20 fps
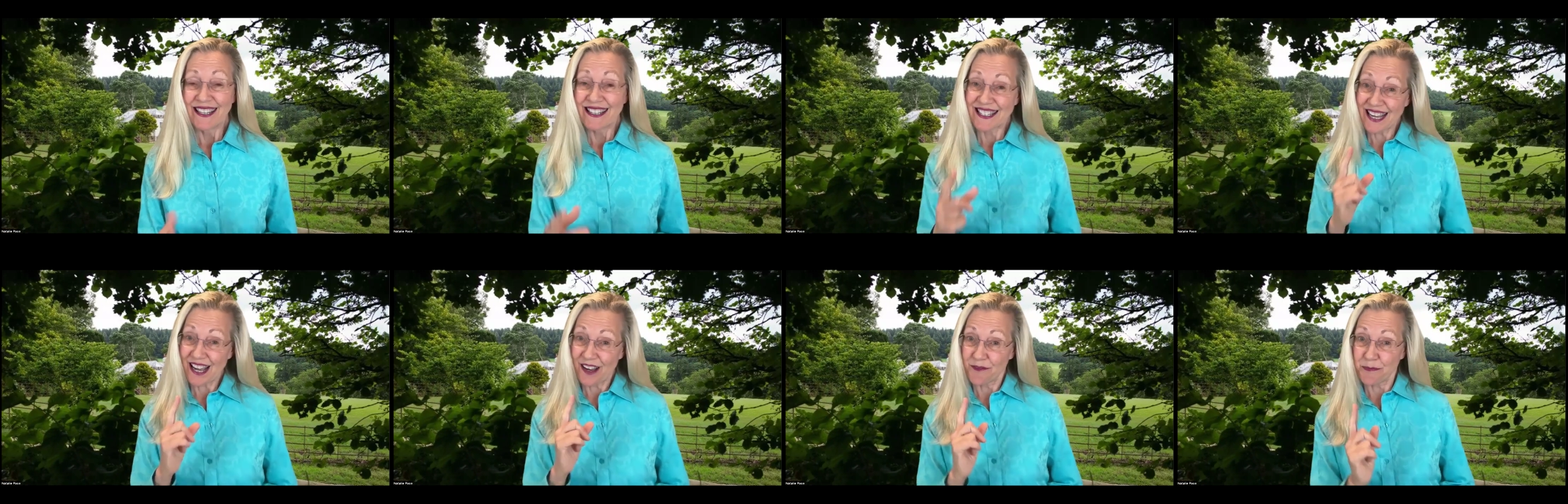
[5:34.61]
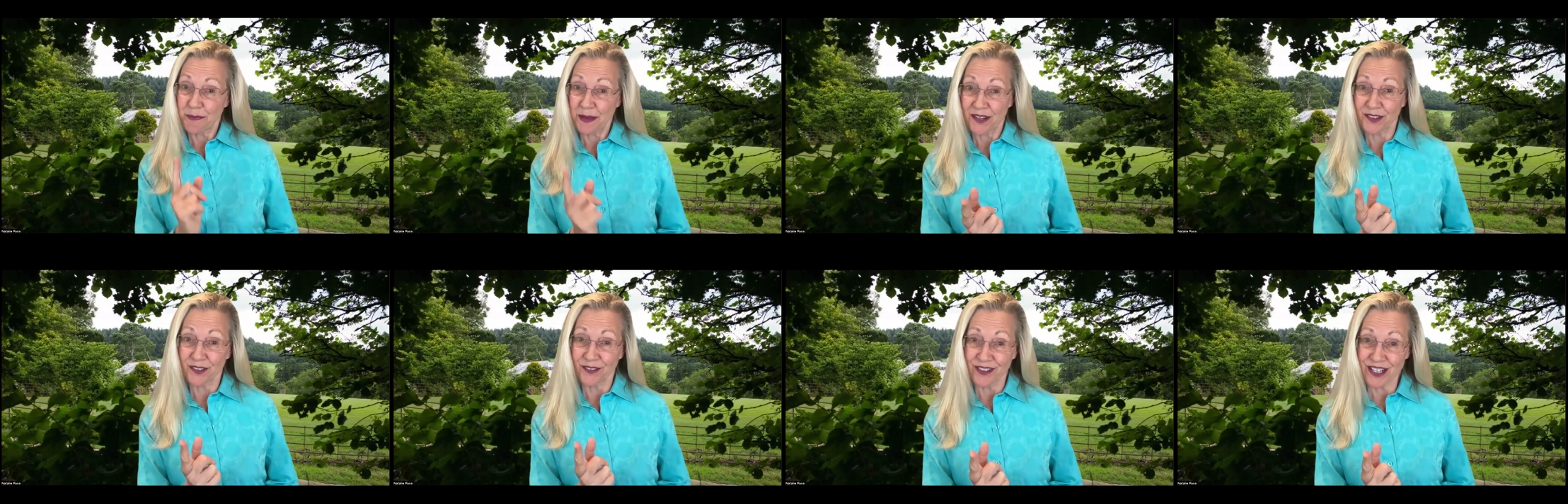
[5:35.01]
to have
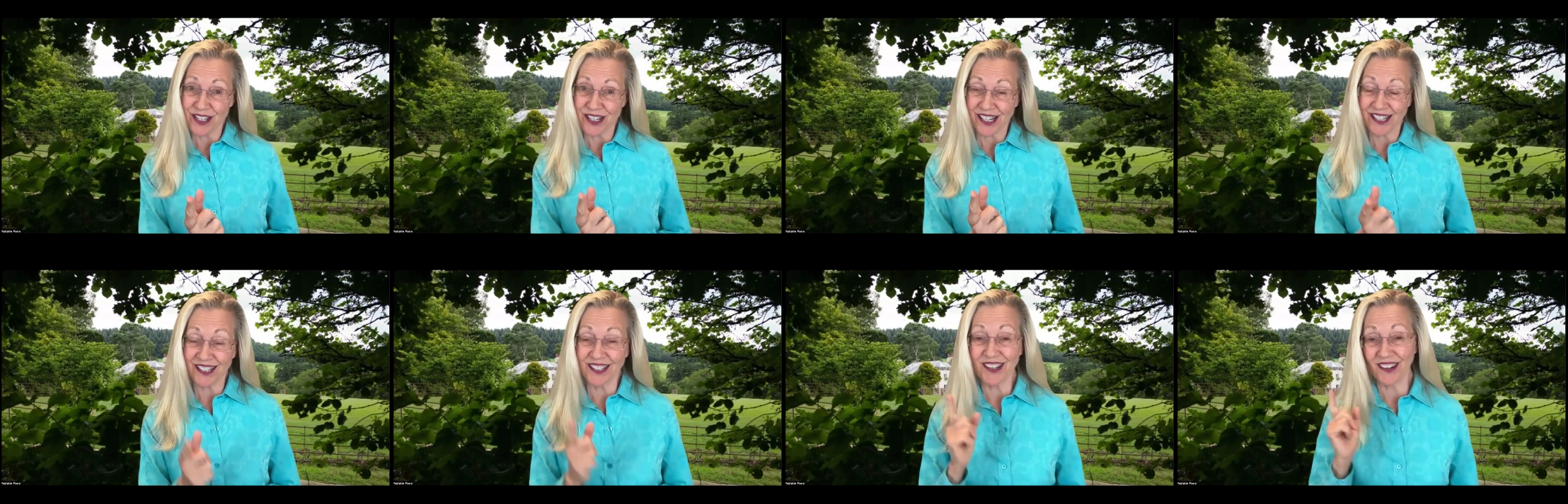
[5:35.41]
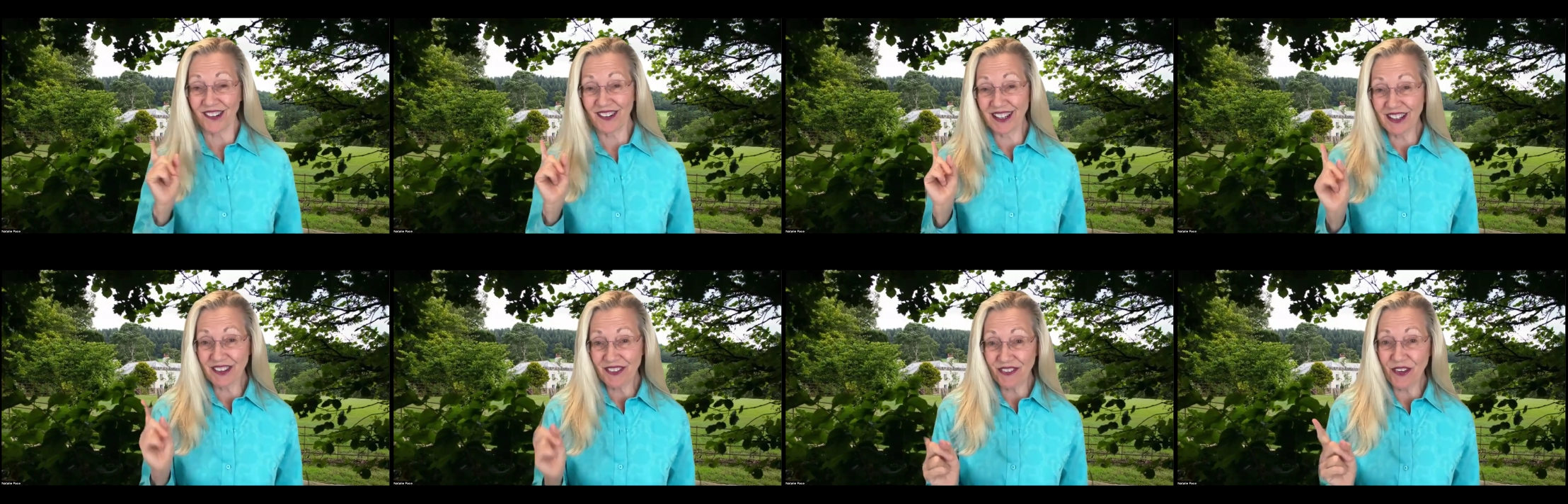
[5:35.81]
better vision
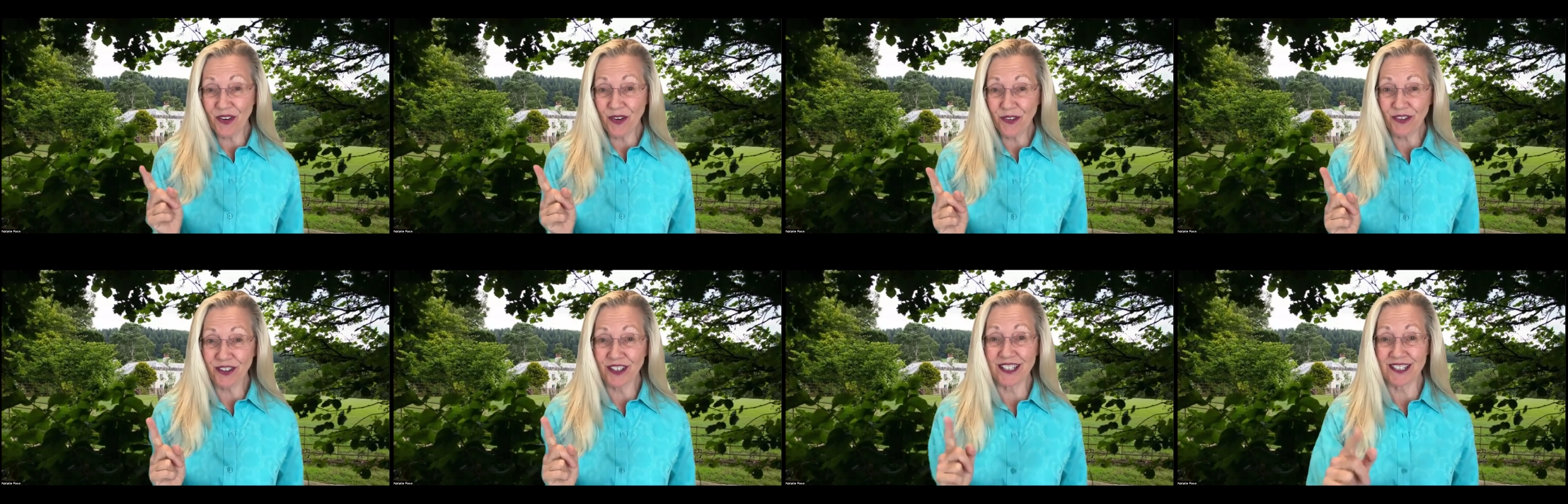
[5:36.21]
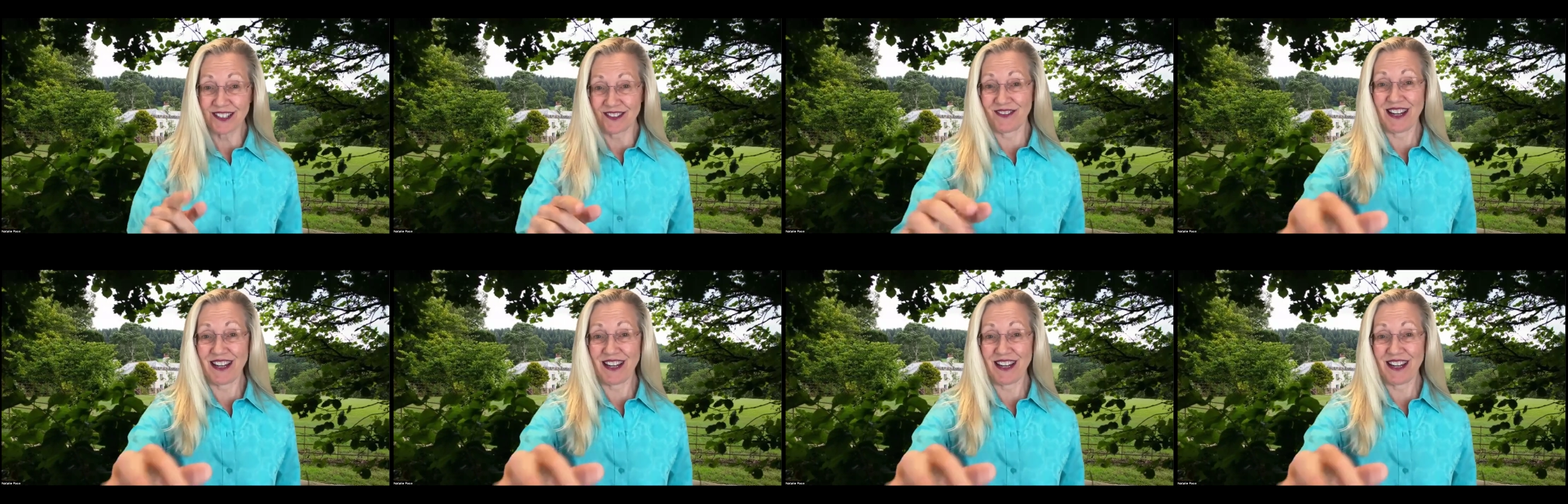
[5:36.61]
going forward,